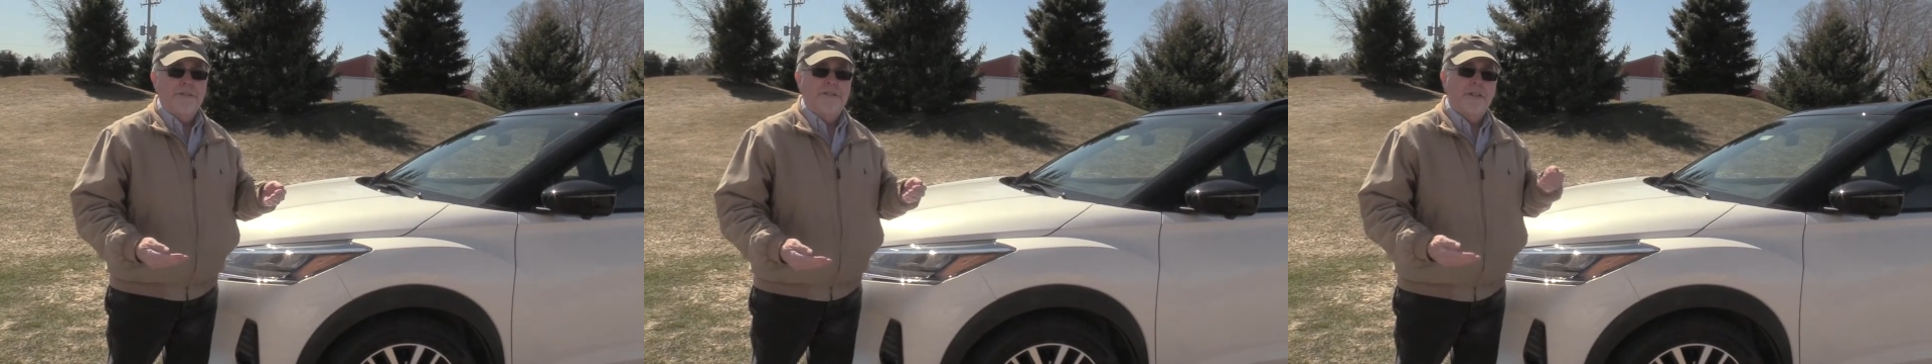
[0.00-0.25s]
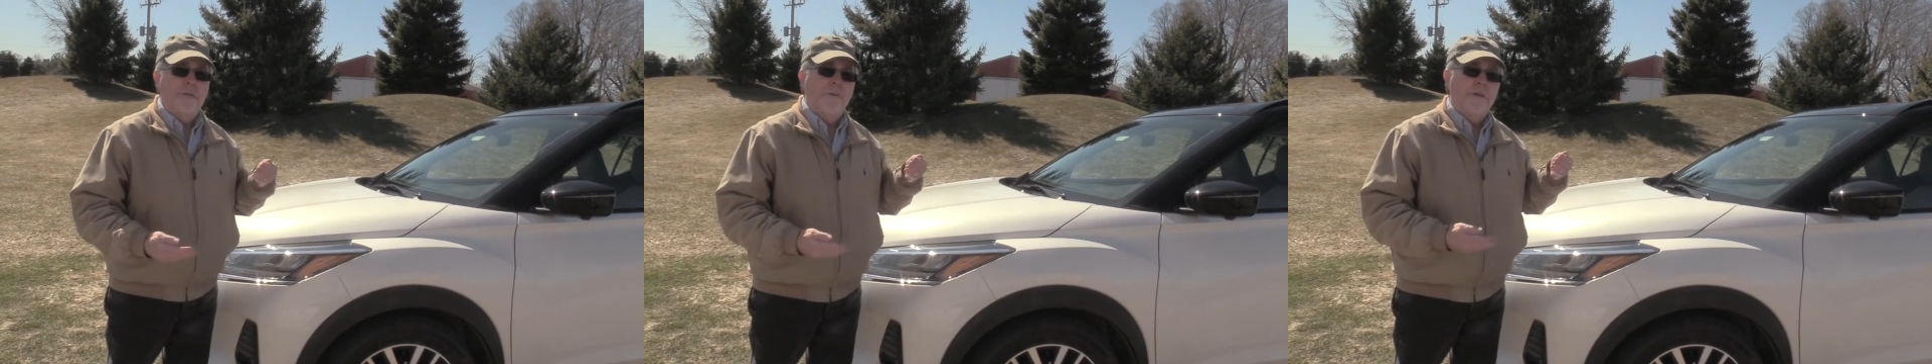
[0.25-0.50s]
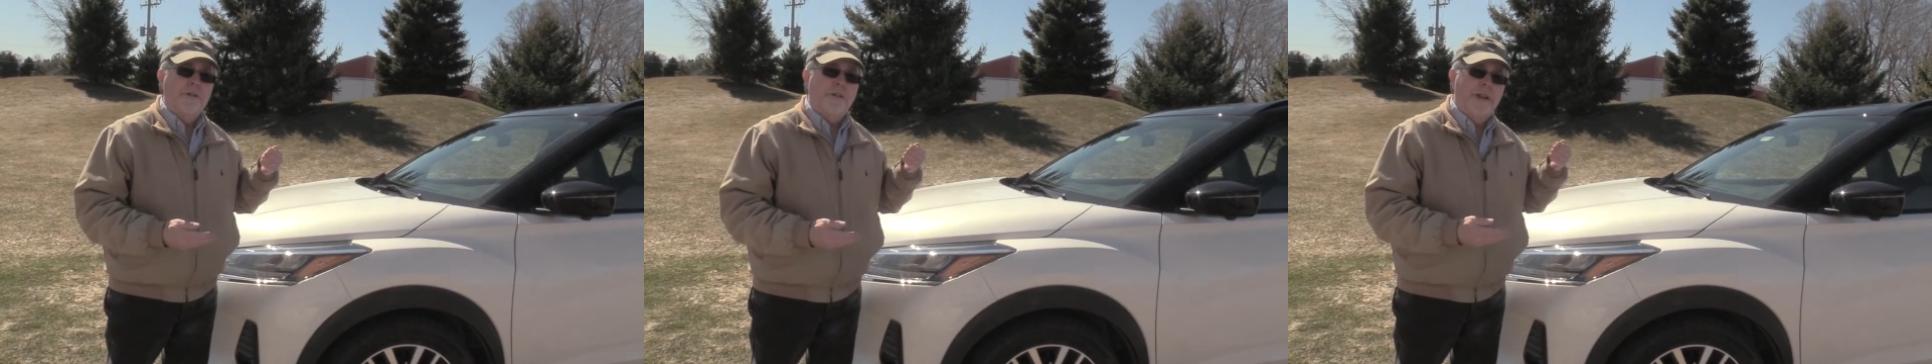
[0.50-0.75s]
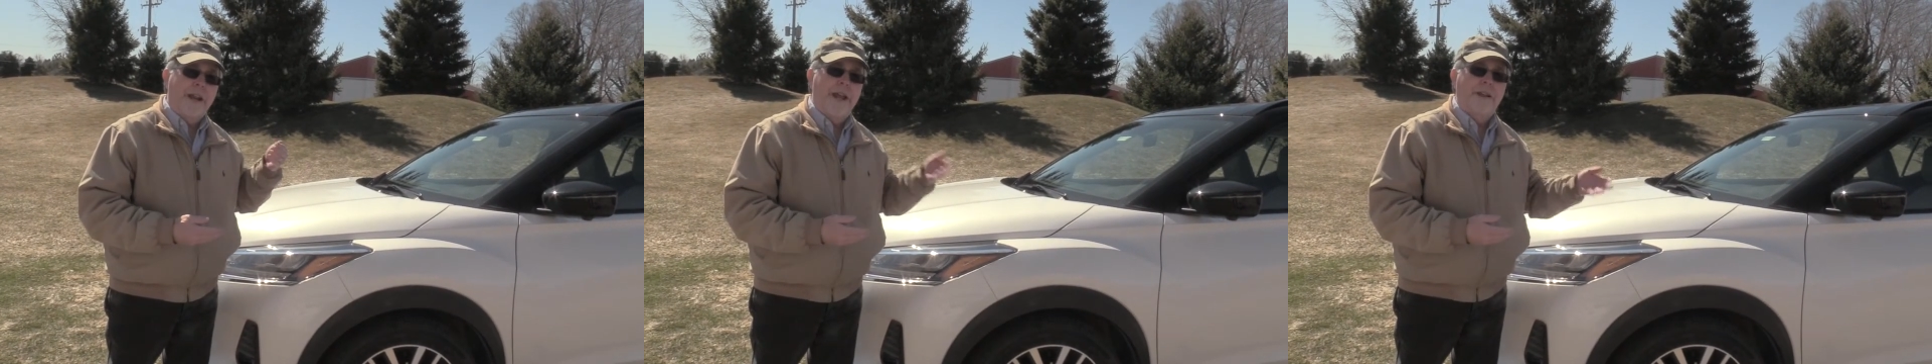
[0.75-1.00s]
Some you
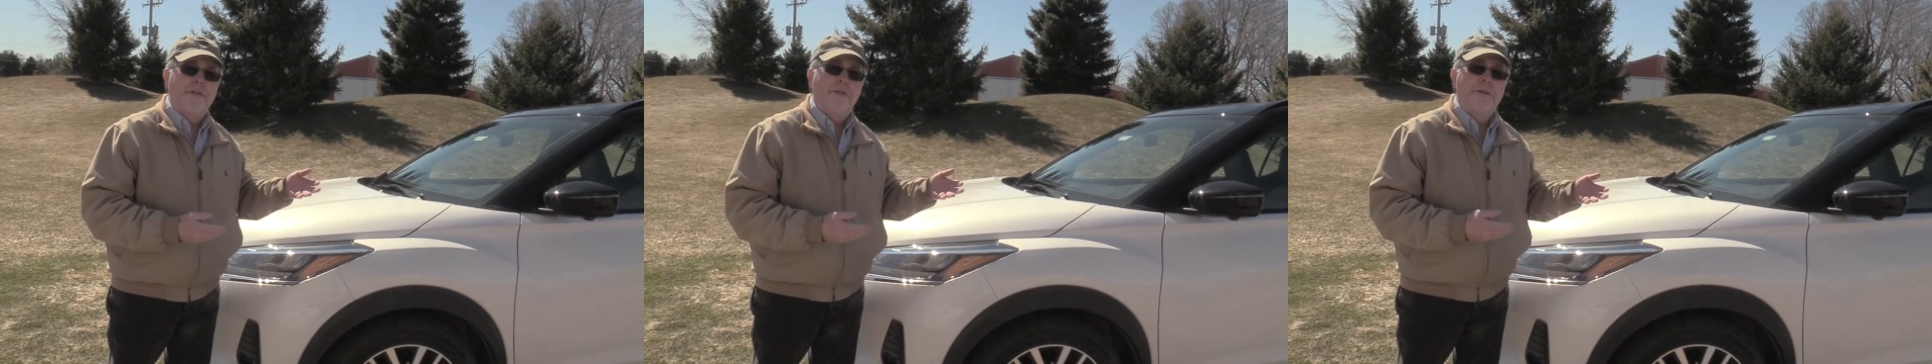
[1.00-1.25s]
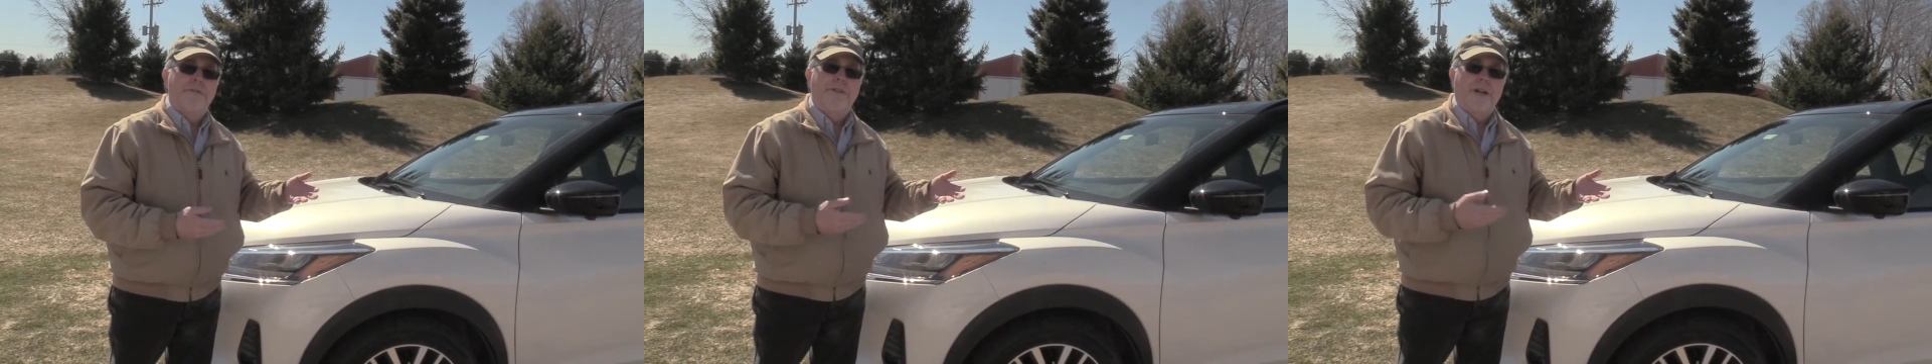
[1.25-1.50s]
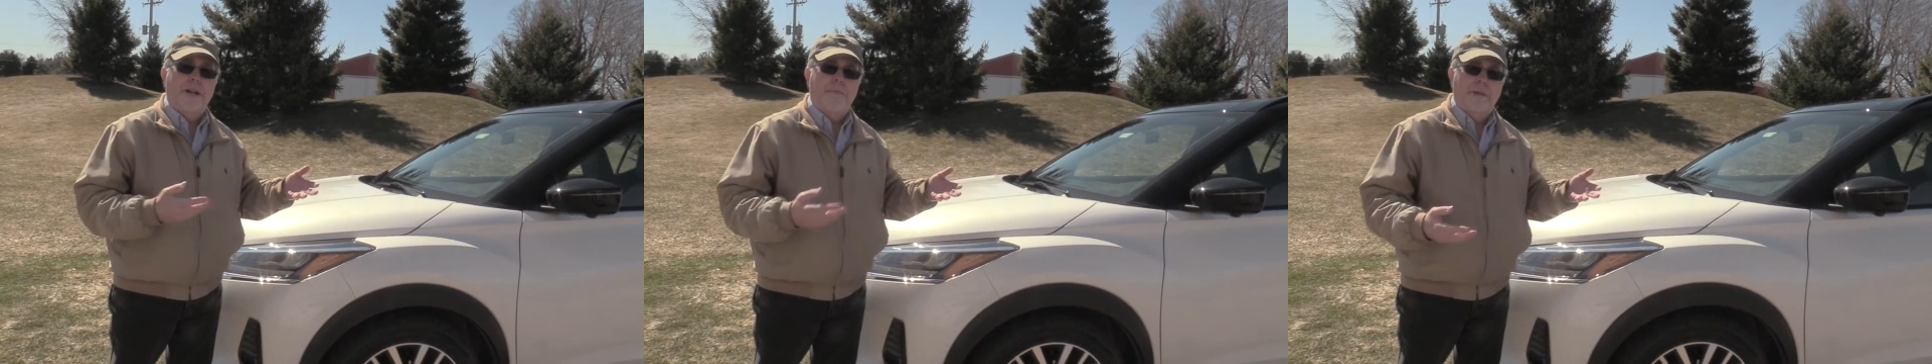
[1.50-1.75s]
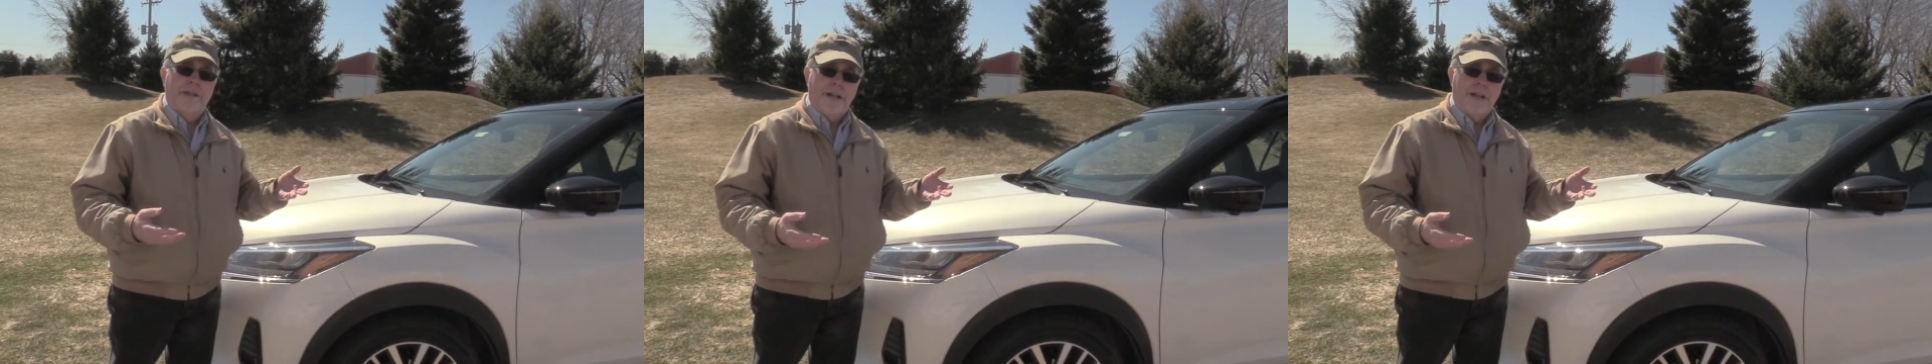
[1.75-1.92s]
can add to it for a couple of